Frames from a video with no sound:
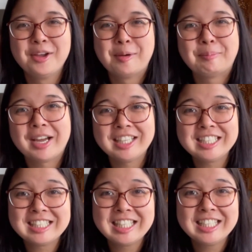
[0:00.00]
buy
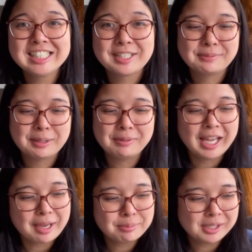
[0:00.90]
these things that make me
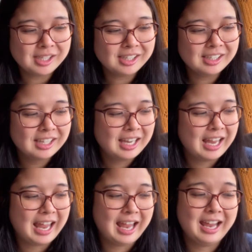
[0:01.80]
happy,
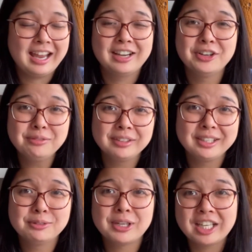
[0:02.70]
and
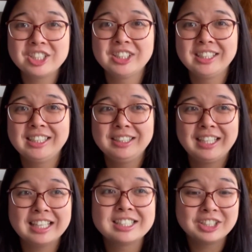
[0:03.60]
hopefully we'll actually
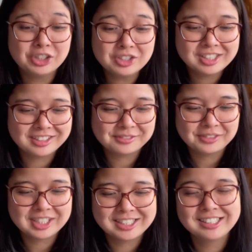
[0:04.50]
get to use them
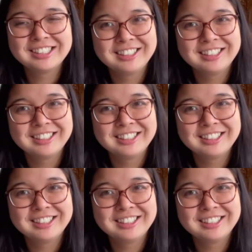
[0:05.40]
because,